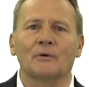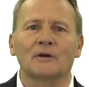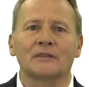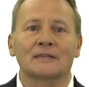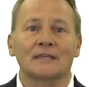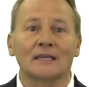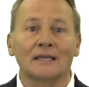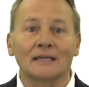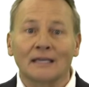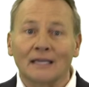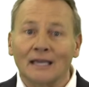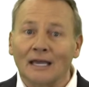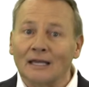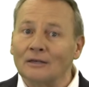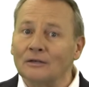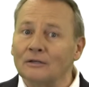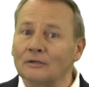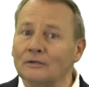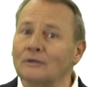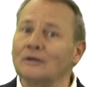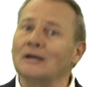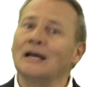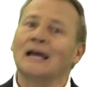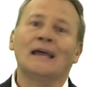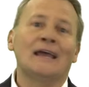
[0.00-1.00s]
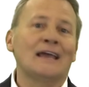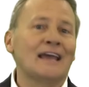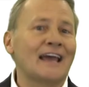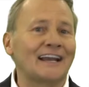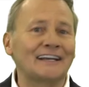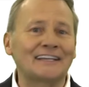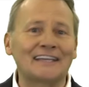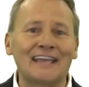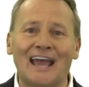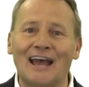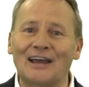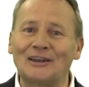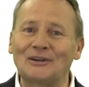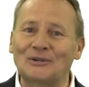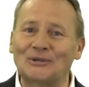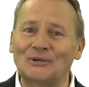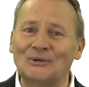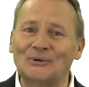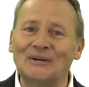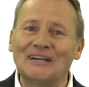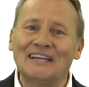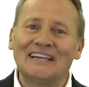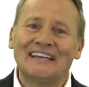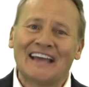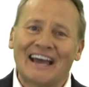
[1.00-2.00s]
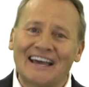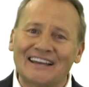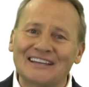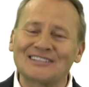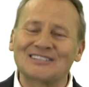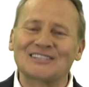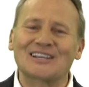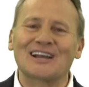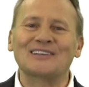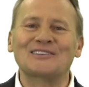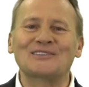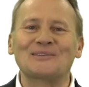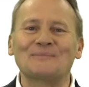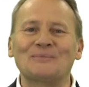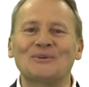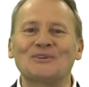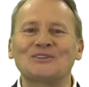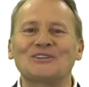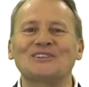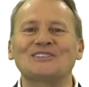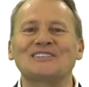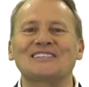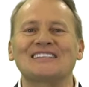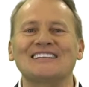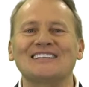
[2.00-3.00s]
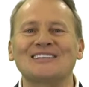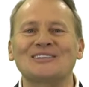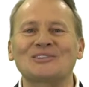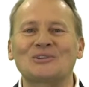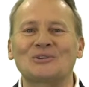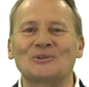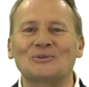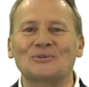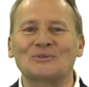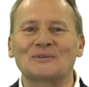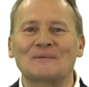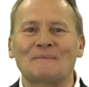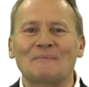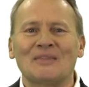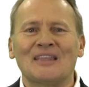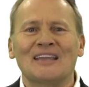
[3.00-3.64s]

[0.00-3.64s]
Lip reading: what they can do and can't do, and discuss emergency issues.